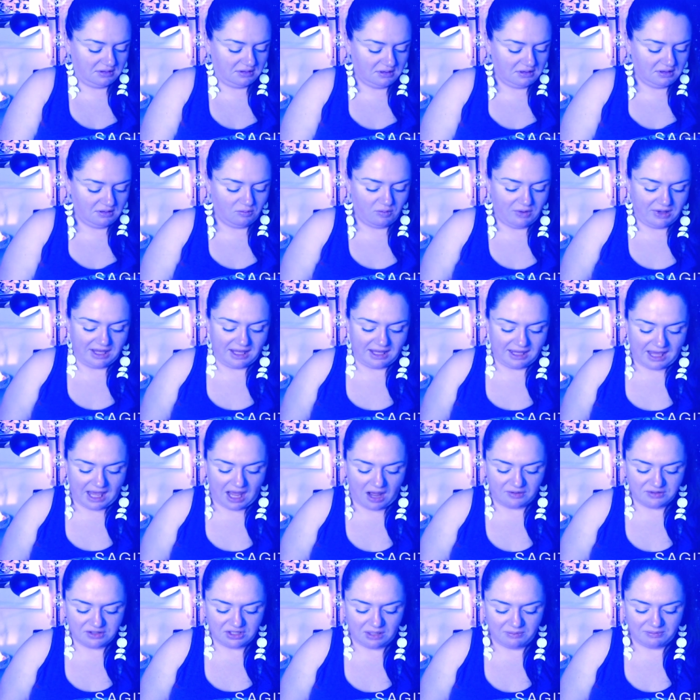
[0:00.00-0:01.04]
We can
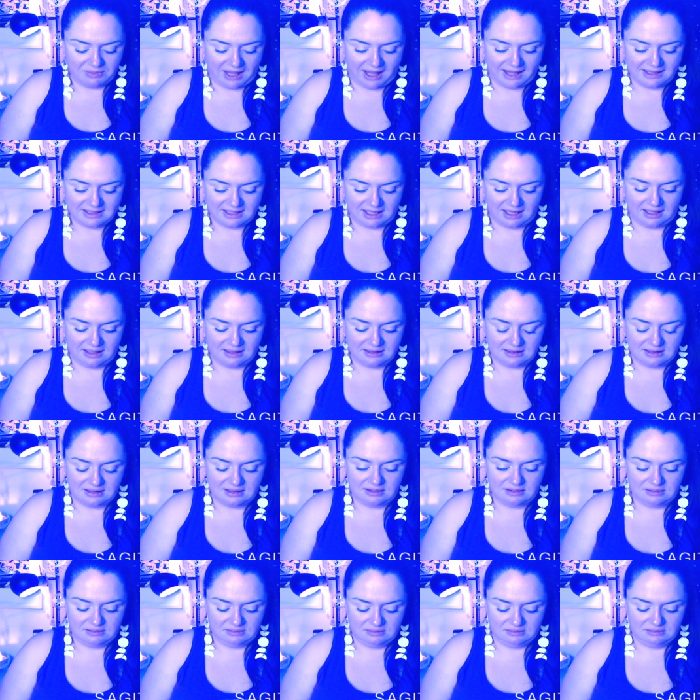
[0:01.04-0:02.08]
count our blessings.
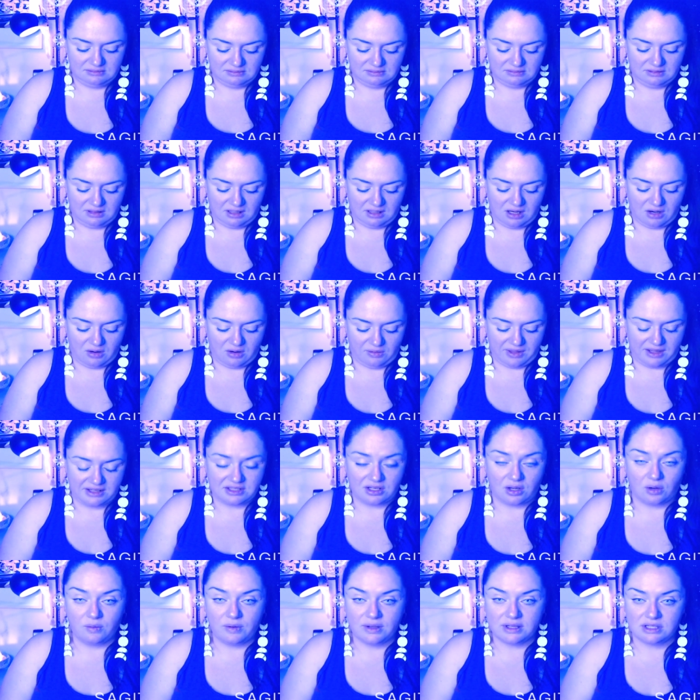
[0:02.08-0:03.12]
You know, that's
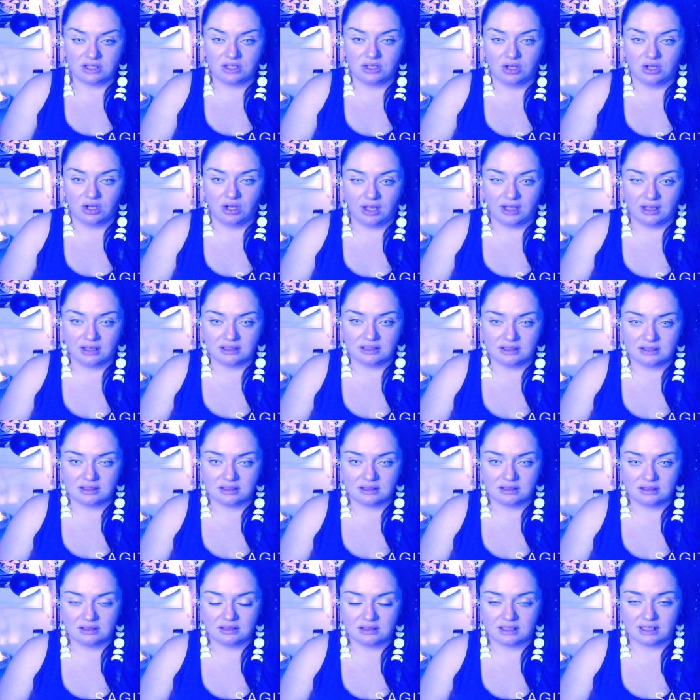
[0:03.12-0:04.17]
always good
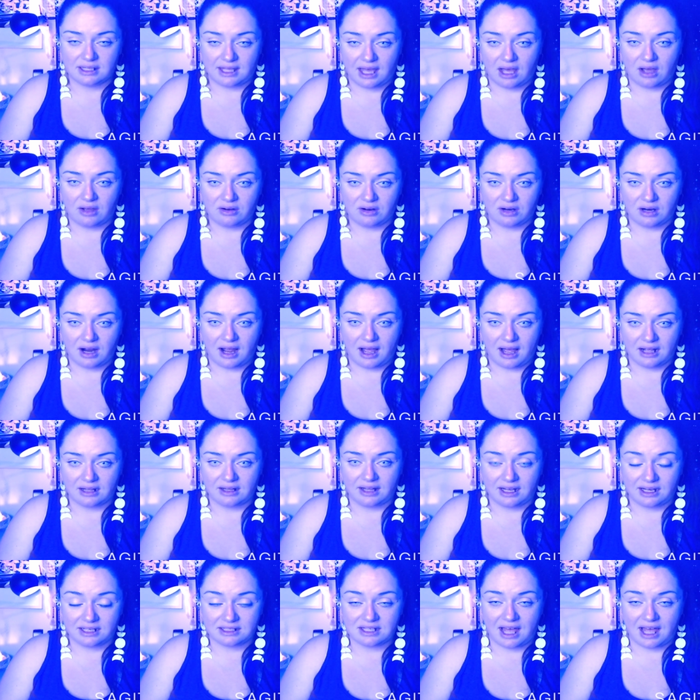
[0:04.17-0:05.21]
to count your,
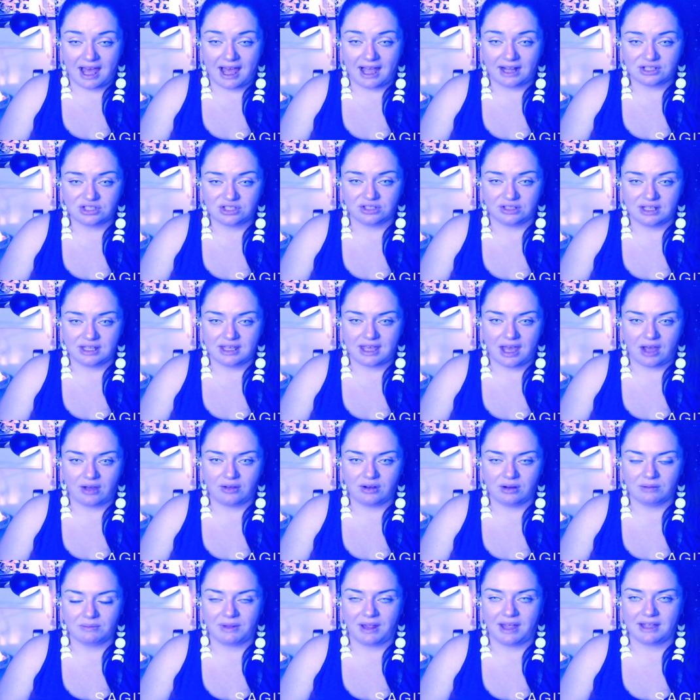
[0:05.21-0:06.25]
like, to actually count
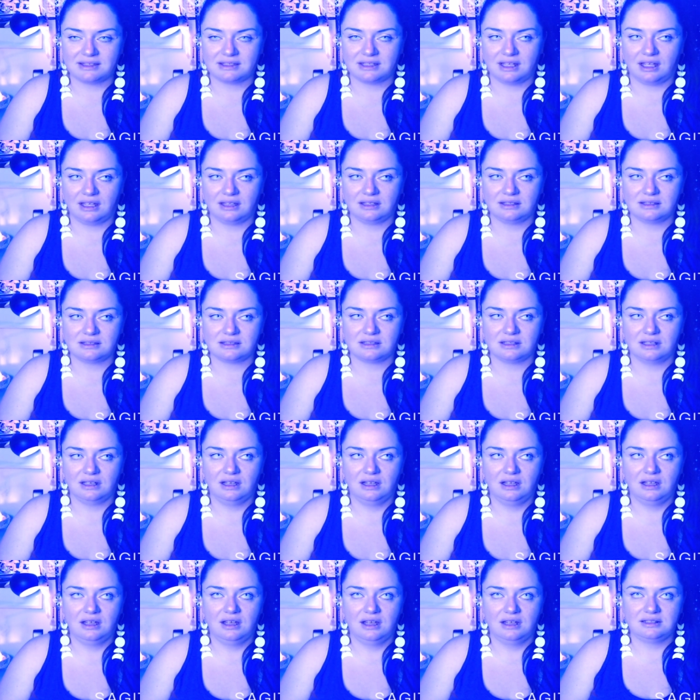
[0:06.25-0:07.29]
your blessings.
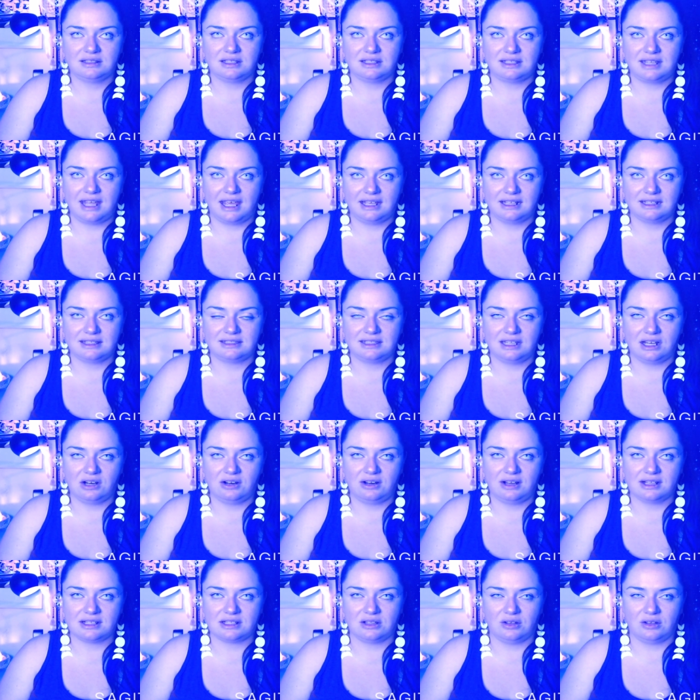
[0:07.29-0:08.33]
To take a
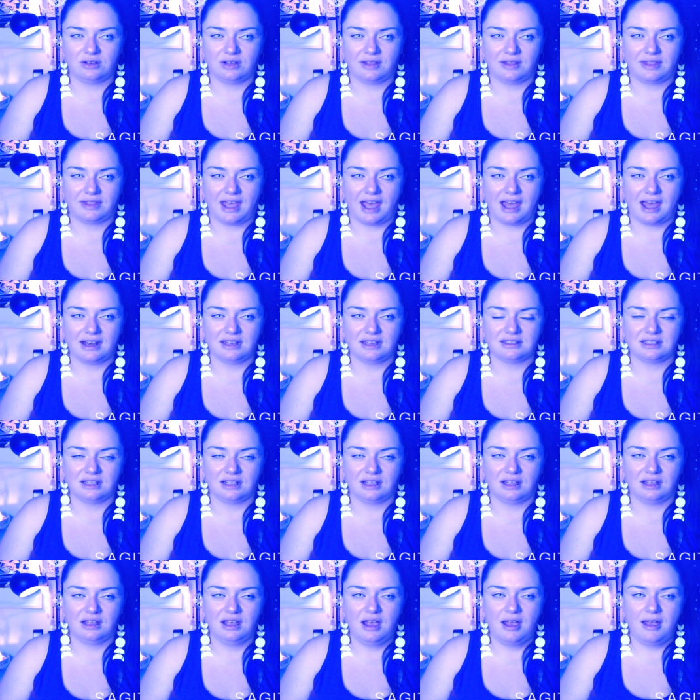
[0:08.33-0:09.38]
serious look at that and
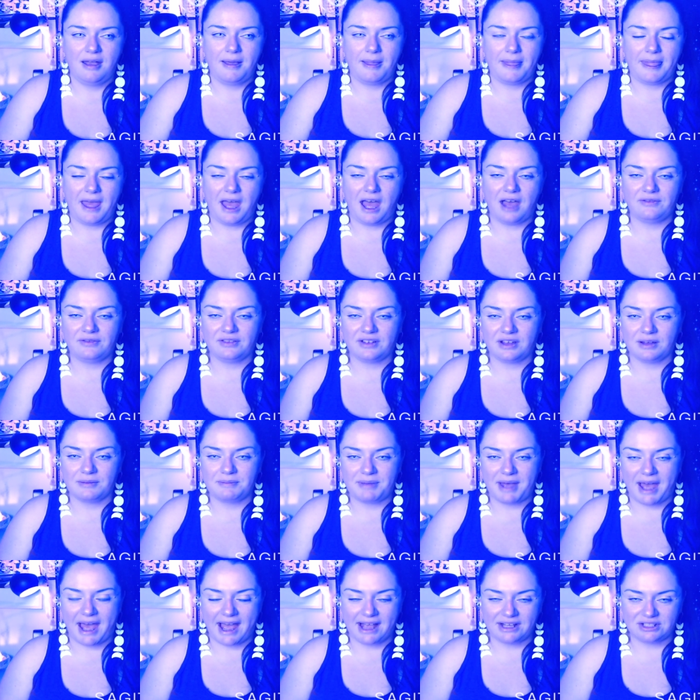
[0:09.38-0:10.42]
to have
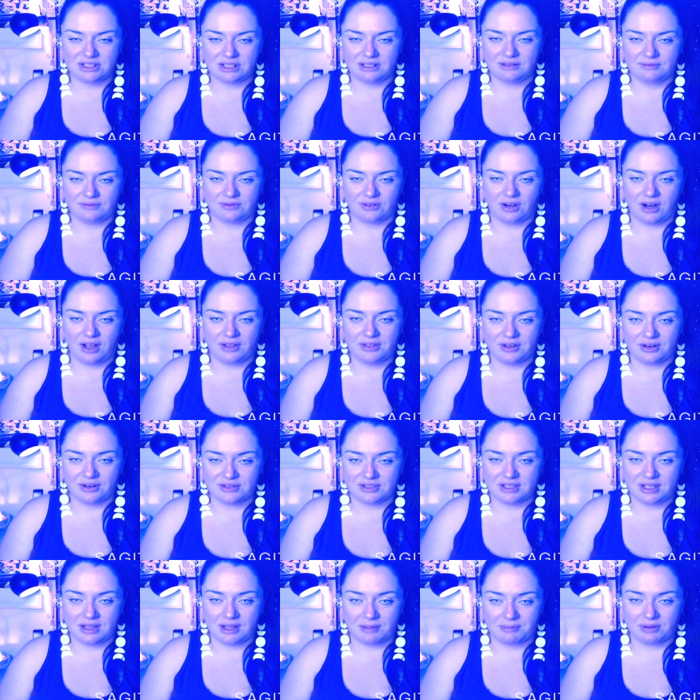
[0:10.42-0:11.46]
compassion for others
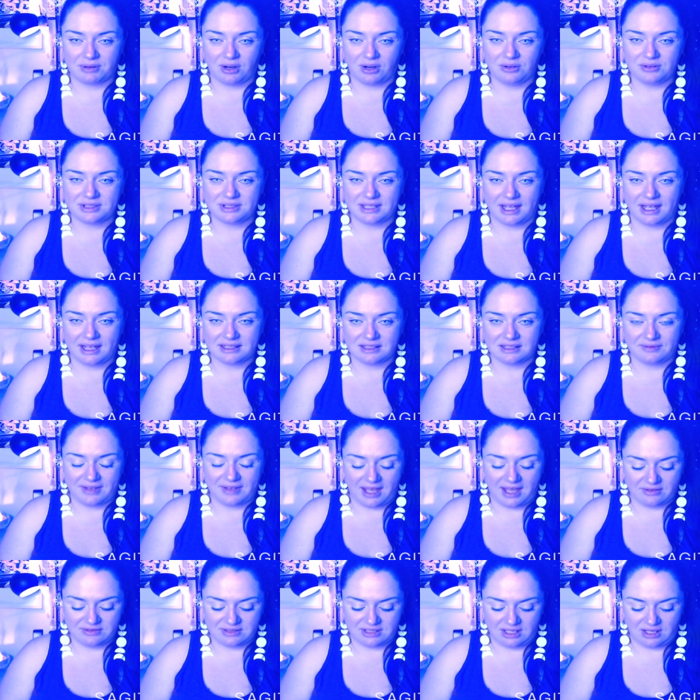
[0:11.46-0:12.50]
in the process of
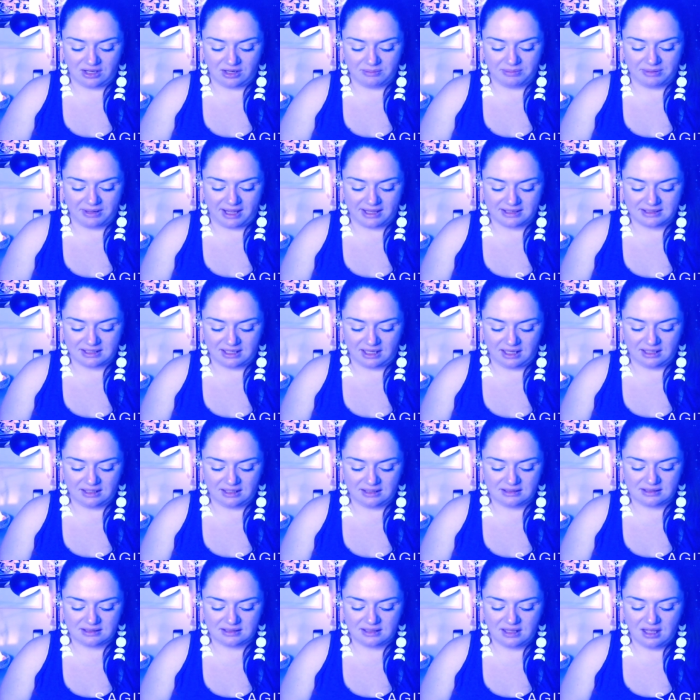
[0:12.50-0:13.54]
counting your
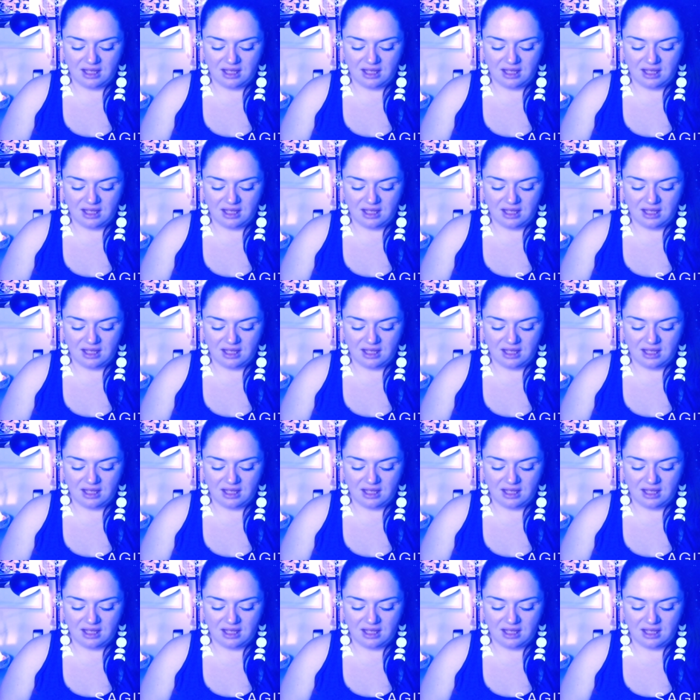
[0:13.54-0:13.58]
blessings.